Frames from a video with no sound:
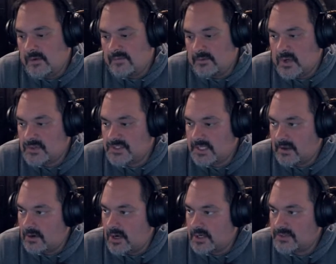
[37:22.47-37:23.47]
of them mostly
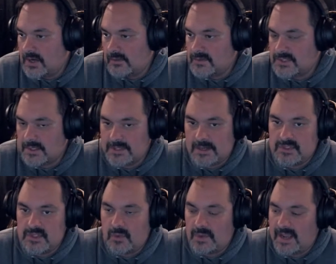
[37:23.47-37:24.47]
on our trailer. Sometimes
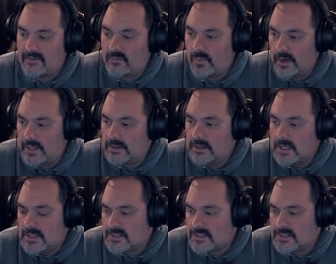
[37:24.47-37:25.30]
you only have one.